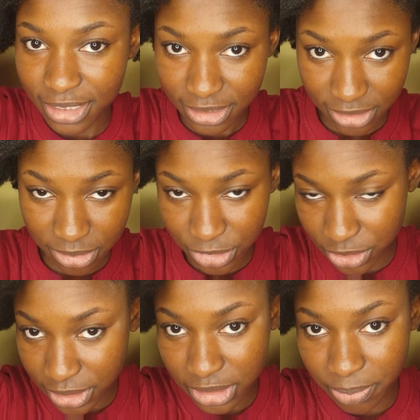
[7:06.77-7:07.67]
so I'm just
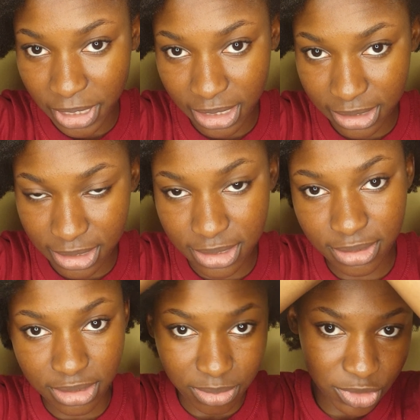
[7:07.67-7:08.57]
going to pack this
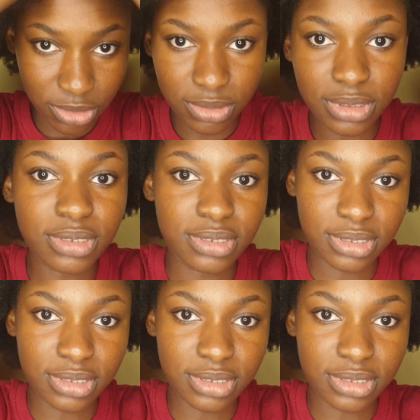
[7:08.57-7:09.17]
because I'm not using this